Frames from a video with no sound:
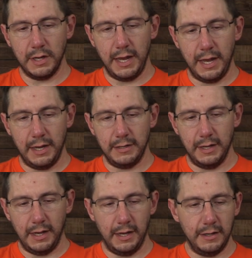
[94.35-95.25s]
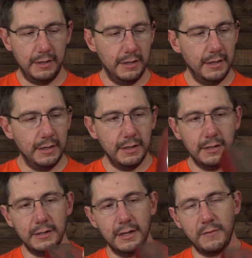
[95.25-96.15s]
And uh,
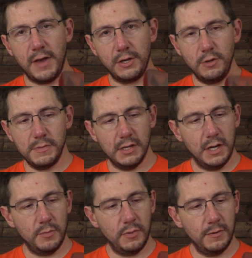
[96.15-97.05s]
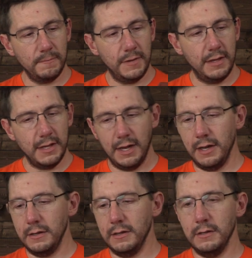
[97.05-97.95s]
it vacuums up, and
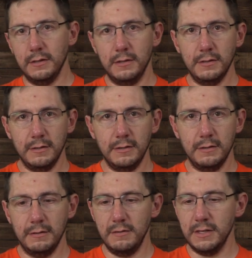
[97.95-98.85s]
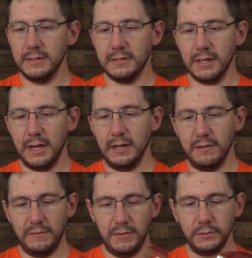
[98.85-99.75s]
then this kind
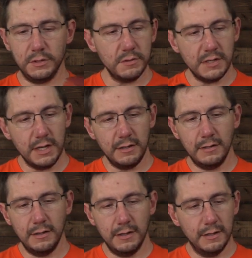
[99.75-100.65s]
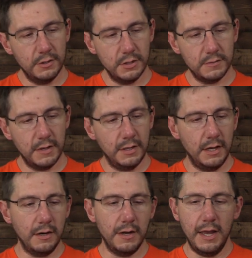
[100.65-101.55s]
of filters it just right
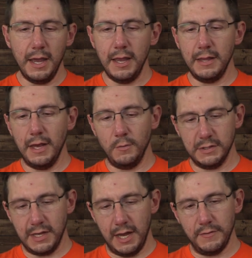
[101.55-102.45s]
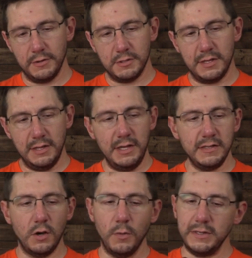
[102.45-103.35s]
there. And then what's kind of interesting,
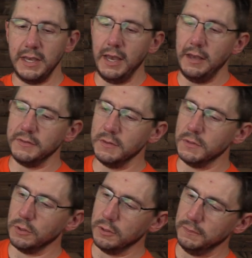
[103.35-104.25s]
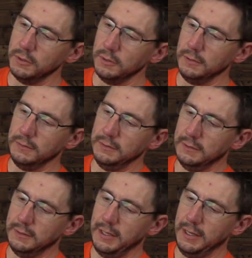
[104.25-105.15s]
these always have some sort of little
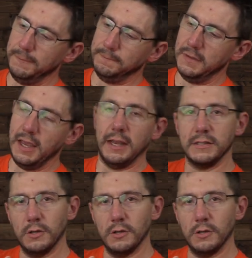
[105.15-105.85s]
um, thing.